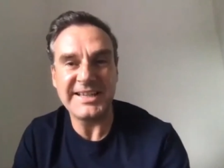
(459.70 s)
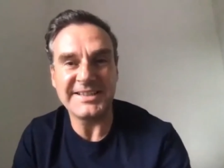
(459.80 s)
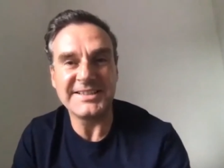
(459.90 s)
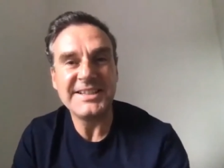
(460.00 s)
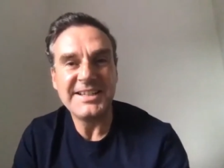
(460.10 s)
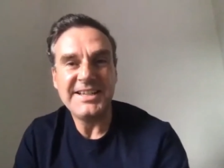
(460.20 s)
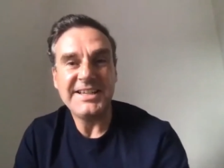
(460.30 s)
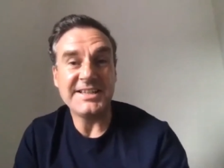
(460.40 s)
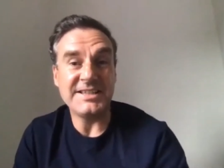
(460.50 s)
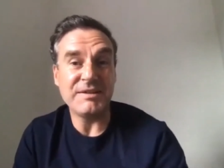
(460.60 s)
is
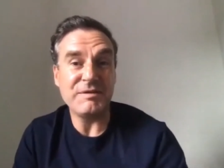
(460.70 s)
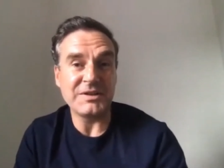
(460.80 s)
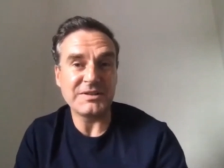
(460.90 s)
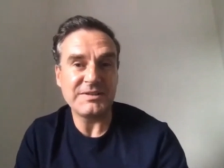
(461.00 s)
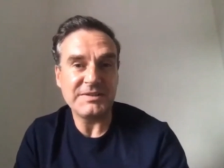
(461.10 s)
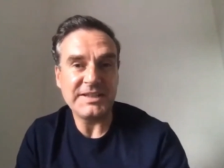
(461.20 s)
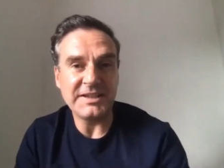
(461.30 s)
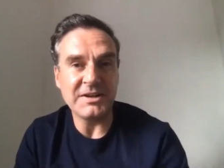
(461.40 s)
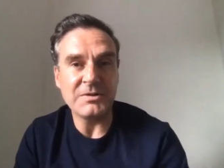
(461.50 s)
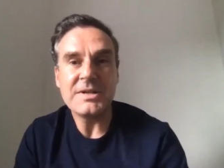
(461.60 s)
is difficult
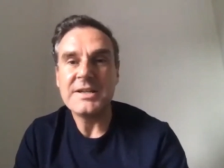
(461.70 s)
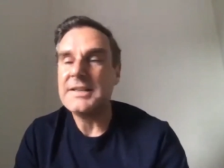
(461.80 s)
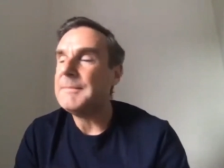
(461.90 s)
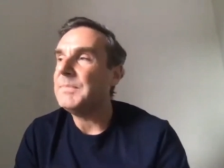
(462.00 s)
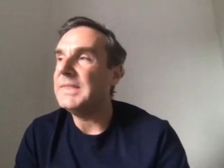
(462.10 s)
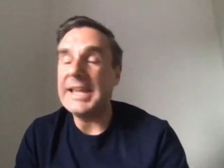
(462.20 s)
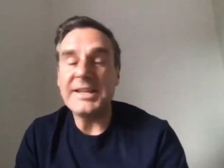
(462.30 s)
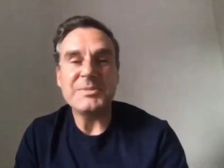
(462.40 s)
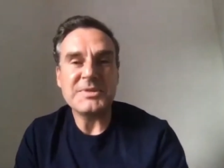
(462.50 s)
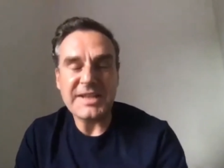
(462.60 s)
you know they
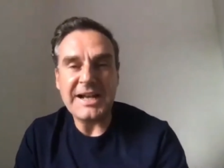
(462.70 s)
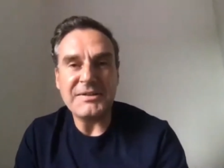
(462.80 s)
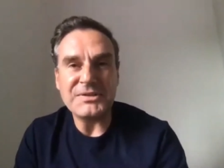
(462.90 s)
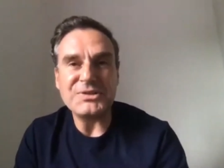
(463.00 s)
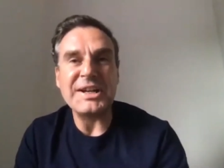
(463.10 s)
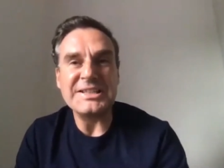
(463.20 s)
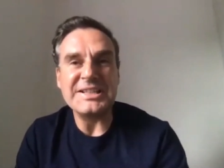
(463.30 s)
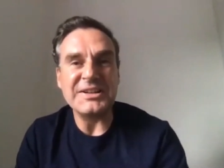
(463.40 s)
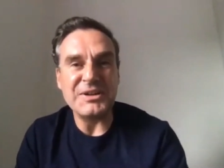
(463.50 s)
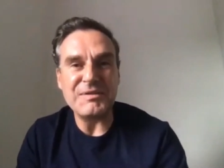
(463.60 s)
themselves
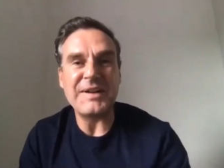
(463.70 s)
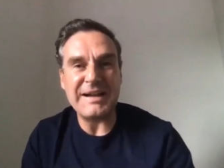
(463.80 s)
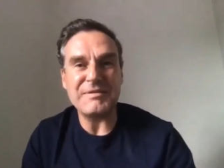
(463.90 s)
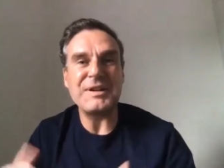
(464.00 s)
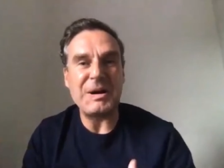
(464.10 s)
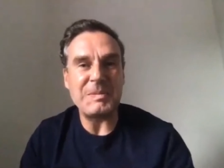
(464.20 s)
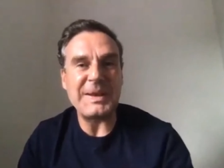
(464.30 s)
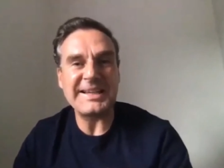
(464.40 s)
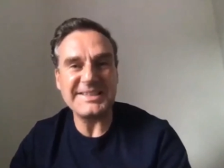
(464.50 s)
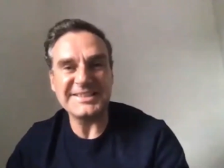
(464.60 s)
strangely enough have
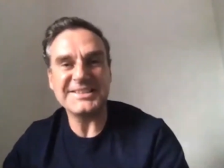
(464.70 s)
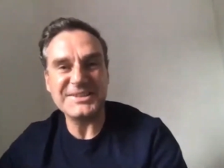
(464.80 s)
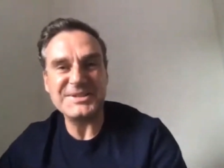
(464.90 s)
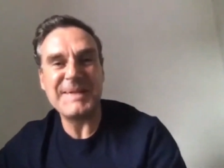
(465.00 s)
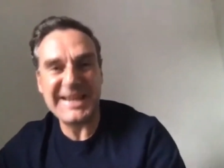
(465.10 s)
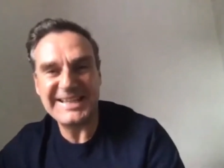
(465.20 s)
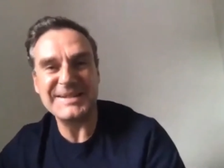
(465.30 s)
complex decision making